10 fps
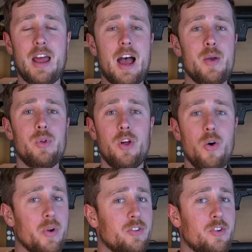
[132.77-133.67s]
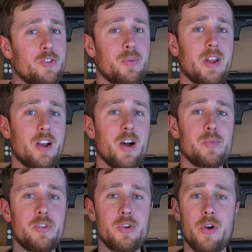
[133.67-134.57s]
I will always use when it
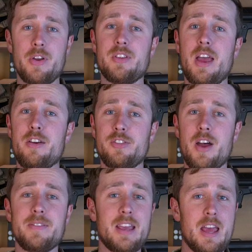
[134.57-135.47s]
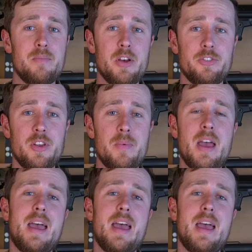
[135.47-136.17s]
comes to going airsofting and Milsim,